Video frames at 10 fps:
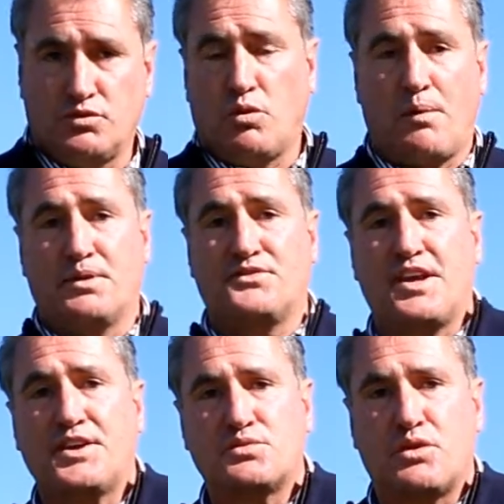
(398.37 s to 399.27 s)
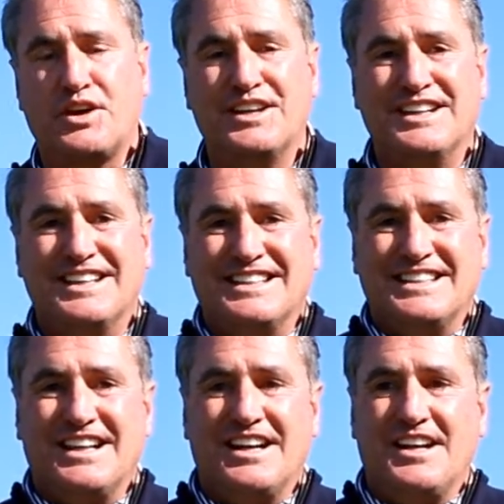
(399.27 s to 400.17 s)
cooperative sanctuary?
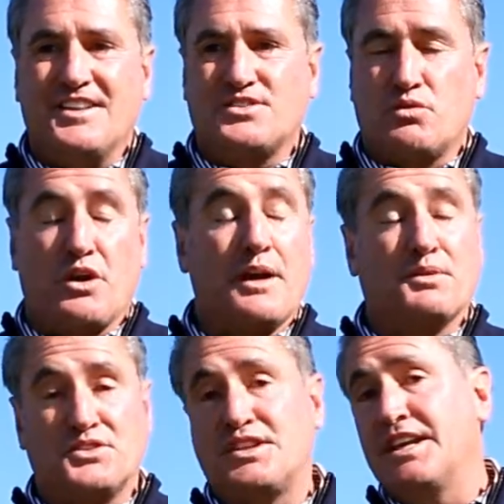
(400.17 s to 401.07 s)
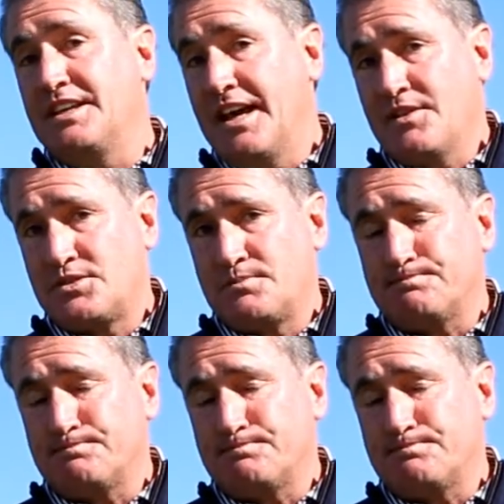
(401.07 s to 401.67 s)
And so we're able to say yes.